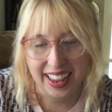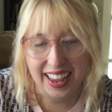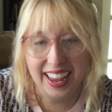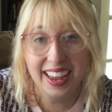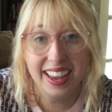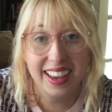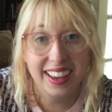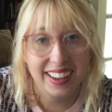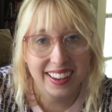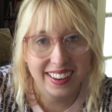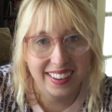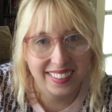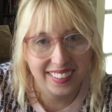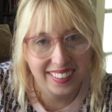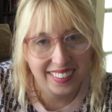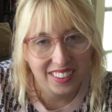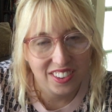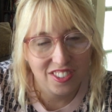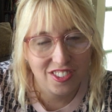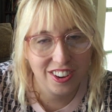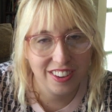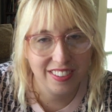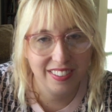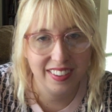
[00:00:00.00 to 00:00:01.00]
And
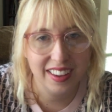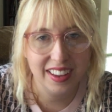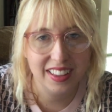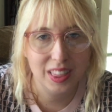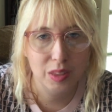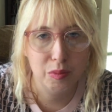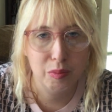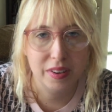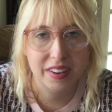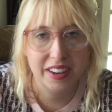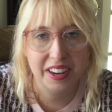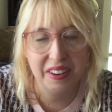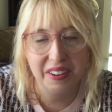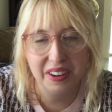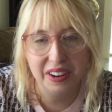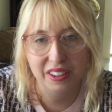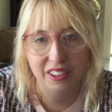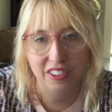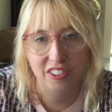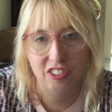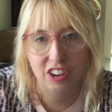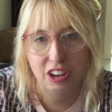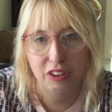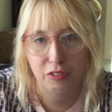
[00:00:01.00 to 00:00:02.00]
just like the
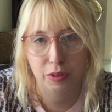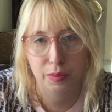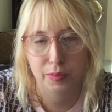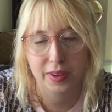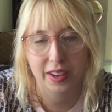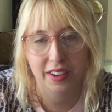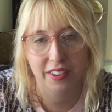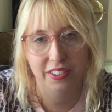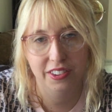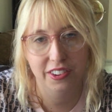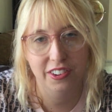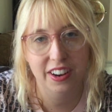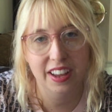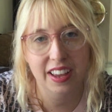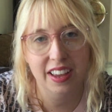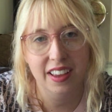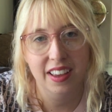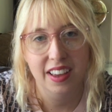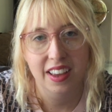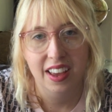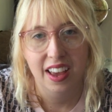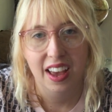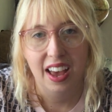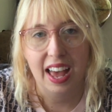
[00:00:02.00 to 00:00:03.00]
materials sheet from yesterday,
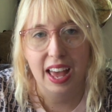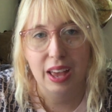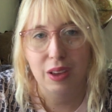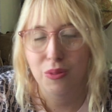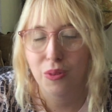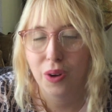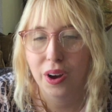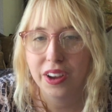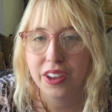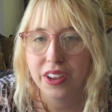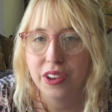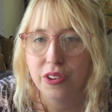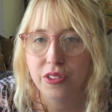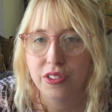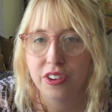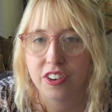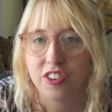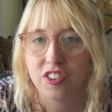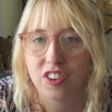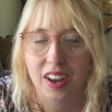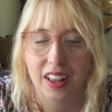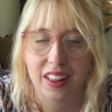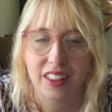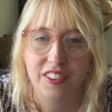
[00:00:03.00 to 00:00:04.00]
I want you to
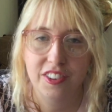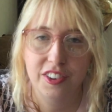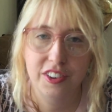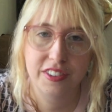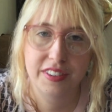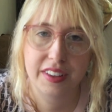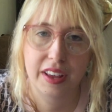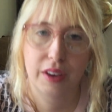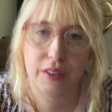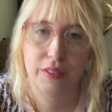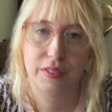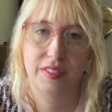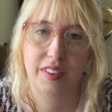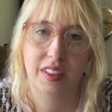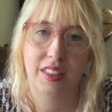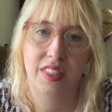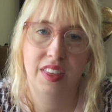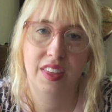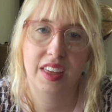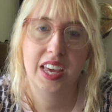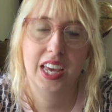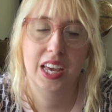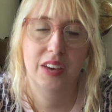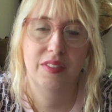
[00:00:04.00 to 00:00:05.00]
challenge yourself to
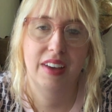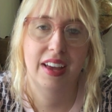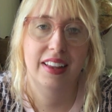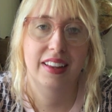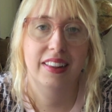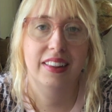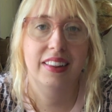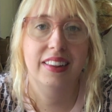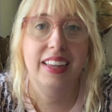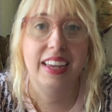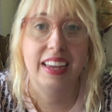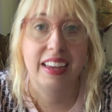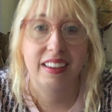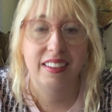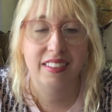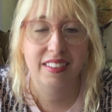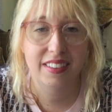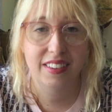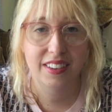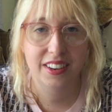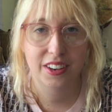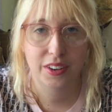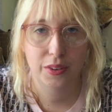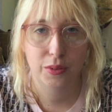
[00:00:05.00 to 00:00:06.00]
think of at
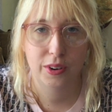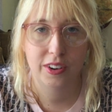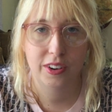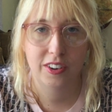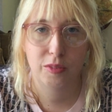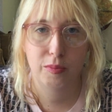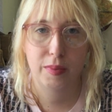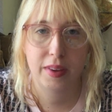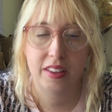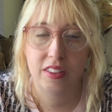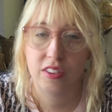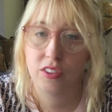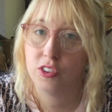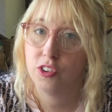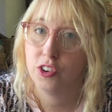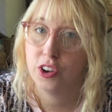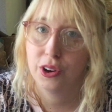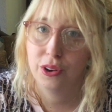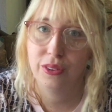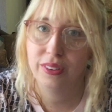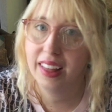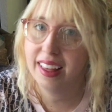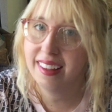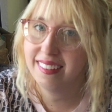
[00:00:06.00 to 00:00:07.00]
least, which means
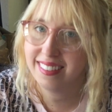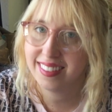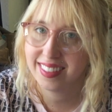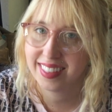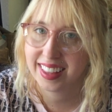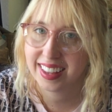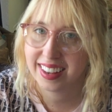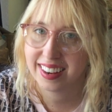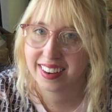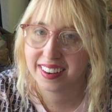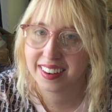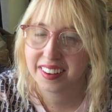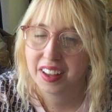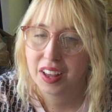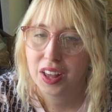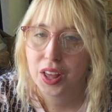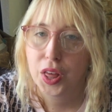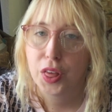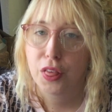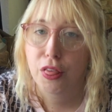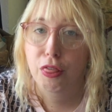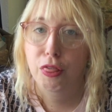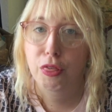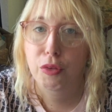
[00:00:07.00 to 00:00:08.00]
no less than,
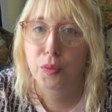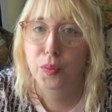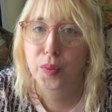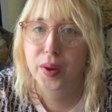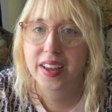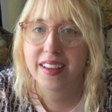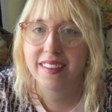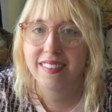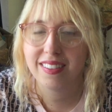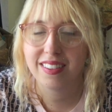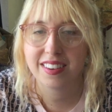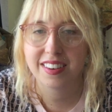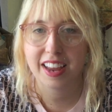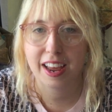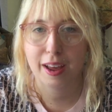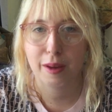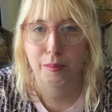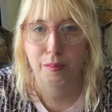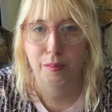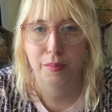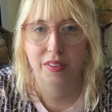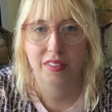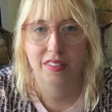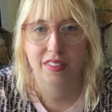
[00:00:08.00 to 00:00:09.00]
3
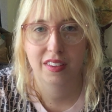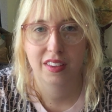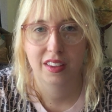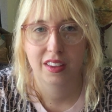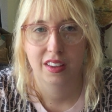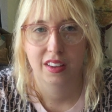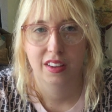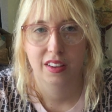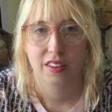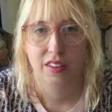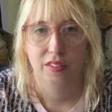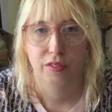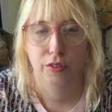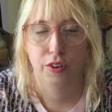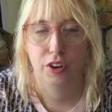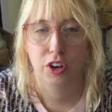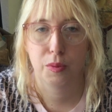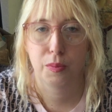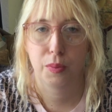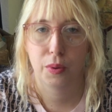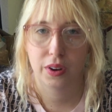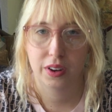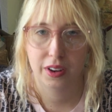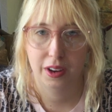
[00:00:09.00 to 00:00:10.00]
steps for
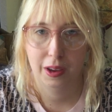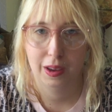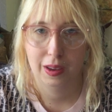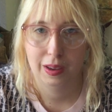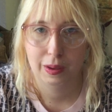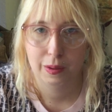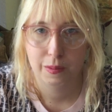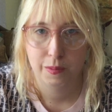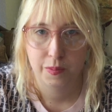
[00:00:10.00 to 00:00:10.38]
your book.